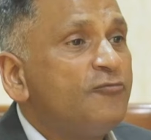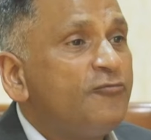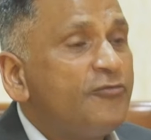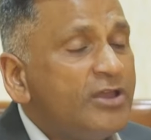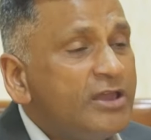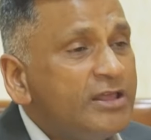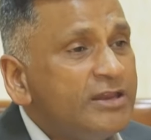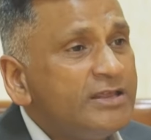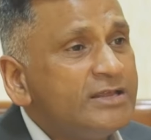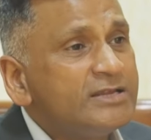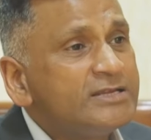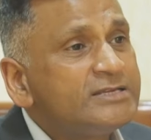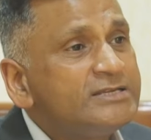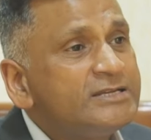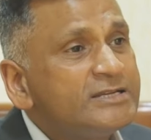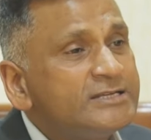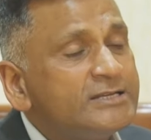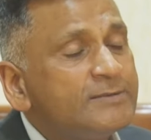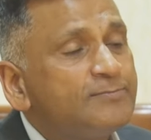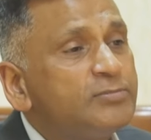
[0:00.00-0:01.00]
Various
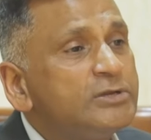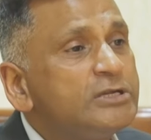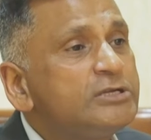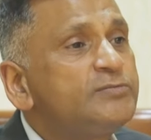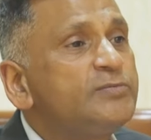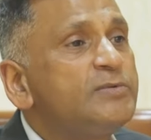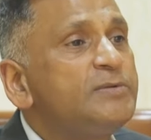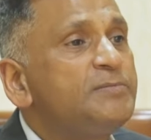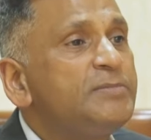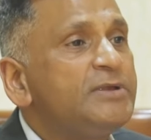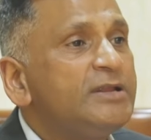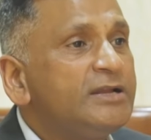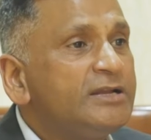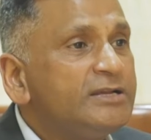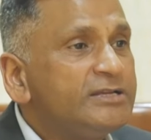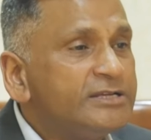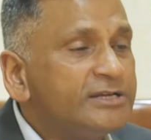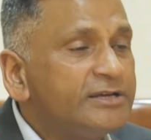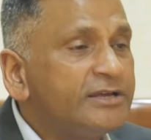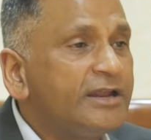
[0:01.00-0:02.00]
disciplines will be
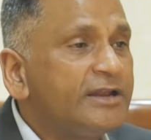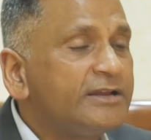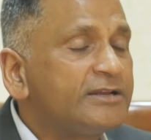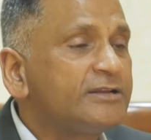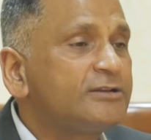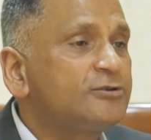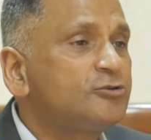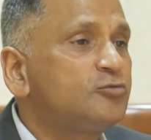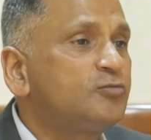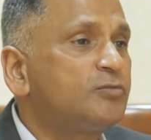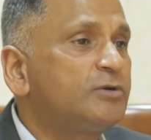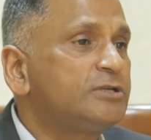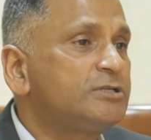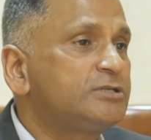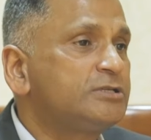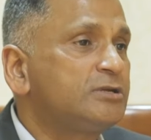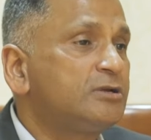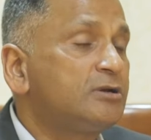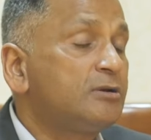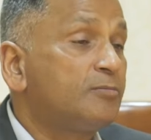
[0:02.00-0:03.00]
integrated
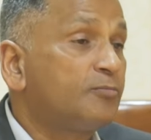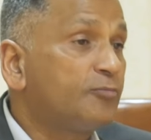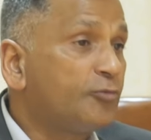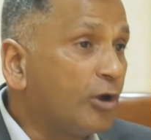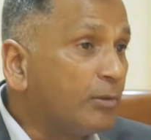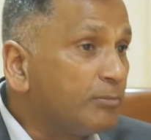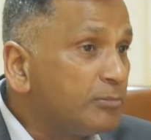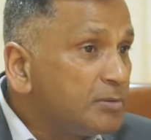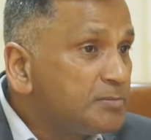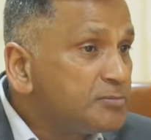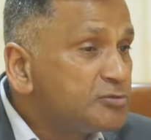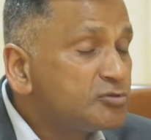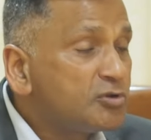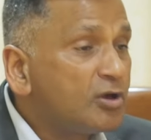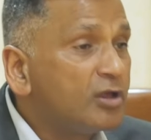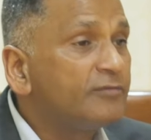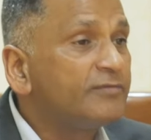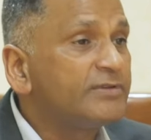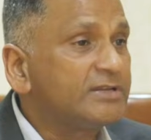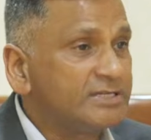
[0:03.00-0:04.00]
towards
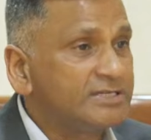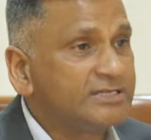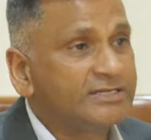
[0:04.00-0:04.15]
problem-solving